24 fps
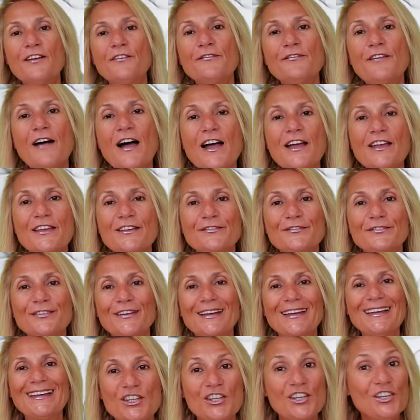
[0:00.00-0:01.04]
5.
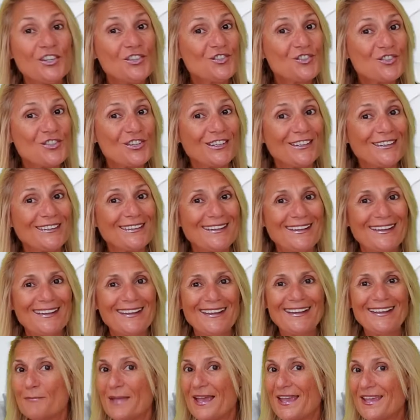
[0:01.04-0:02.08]
Kitchen.
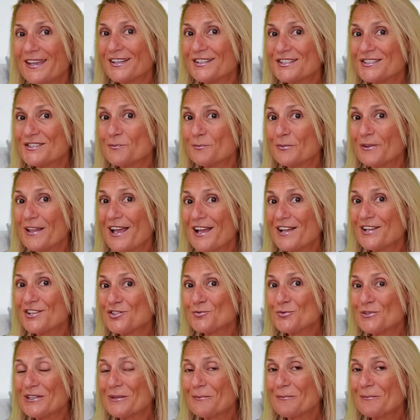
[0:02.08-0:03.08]
Make a splash with a